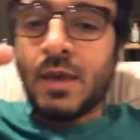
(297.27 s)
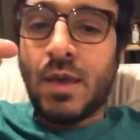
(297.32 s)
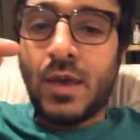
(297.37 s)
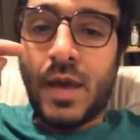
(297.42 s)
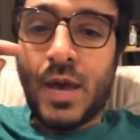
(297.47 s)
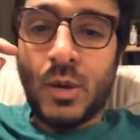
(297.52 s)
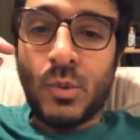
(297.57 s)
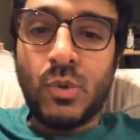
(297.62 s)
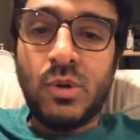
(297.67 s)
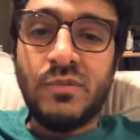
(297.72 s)

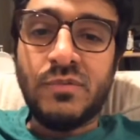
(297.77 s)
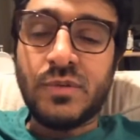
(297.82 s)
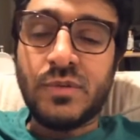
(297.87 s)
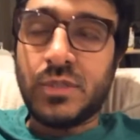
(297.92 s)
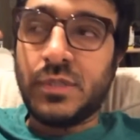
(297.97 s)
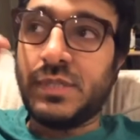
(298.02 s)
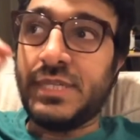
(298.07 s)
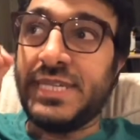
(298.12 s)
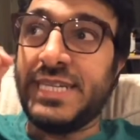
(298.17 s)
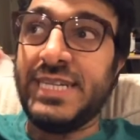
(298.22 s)
However,
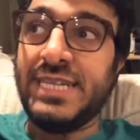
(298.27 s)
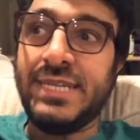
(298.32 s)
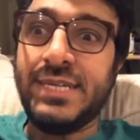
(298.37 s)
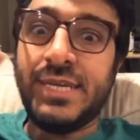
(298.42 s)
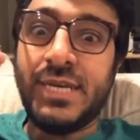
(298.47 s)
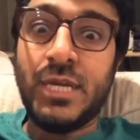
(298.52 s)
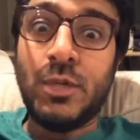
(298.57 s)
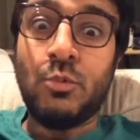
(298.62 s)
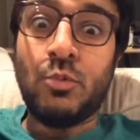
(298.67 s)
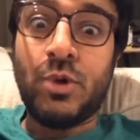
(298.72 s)

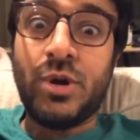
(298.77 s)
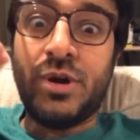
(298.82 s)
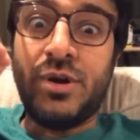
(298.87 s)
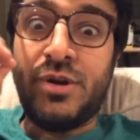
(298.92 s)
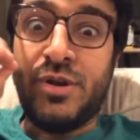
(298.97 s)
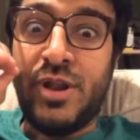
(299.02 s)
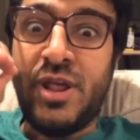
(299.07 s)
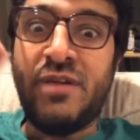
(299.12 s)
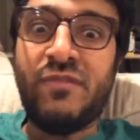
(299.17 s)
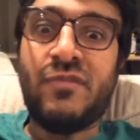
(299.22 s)
DDL were
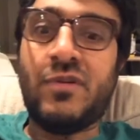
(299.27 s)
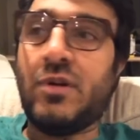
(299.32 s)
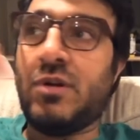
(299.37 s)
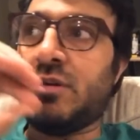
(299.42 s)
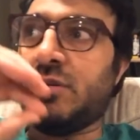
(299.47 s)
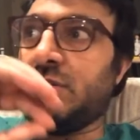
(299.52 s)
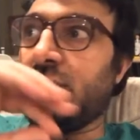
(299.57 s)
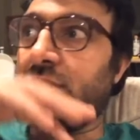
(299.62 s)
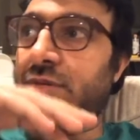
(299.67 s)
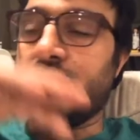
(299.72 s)
never
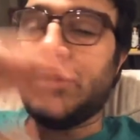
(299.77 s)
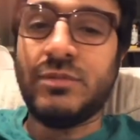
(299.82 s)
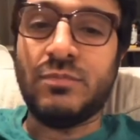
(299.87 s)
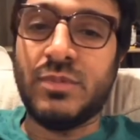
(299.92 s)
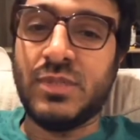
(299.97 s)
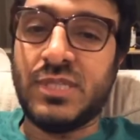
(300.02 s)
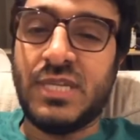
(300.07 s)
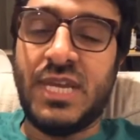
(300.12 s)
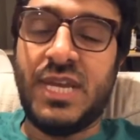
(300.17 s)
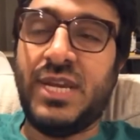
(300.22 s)
on
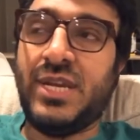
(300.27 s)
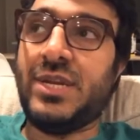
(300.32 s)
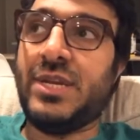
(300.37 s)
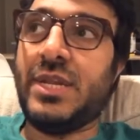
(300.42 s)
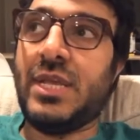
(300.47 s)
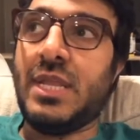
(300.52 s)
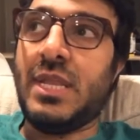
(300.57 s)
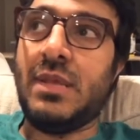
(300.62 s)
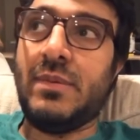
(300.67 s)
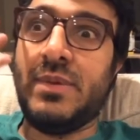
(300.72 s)
almost any
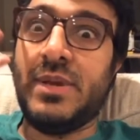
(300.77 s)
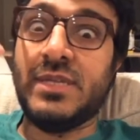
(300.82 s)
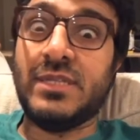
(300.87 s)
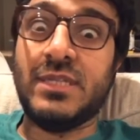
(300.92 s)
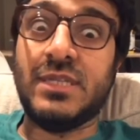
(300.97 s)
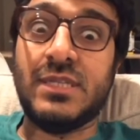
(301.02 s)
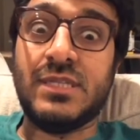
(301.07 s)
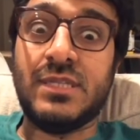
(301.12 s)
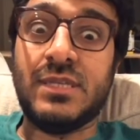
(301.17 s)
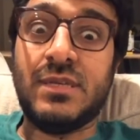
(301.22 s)

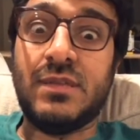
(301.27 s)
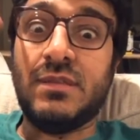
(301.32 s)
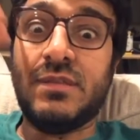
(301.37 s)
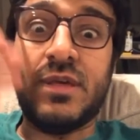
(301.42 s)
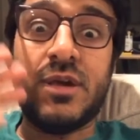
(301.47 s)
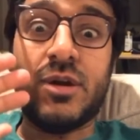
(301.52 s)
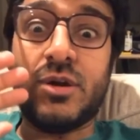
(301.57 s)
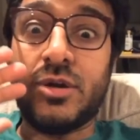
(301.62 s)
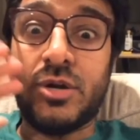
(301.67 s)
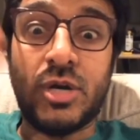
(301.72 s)
databases. They
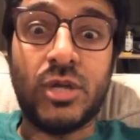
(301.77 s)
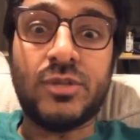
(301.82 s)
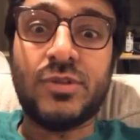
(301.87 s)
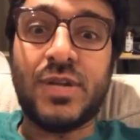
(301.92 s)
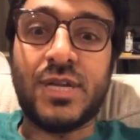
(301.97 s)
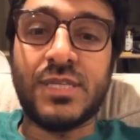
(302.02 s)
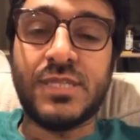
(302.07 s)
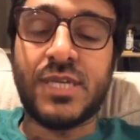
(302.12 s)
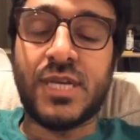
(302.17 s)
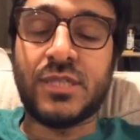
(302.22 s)
are not
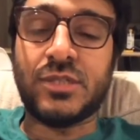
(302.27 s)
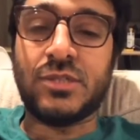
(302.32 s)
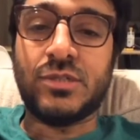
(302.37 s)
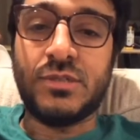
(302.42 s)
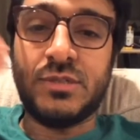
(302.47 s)
transactional.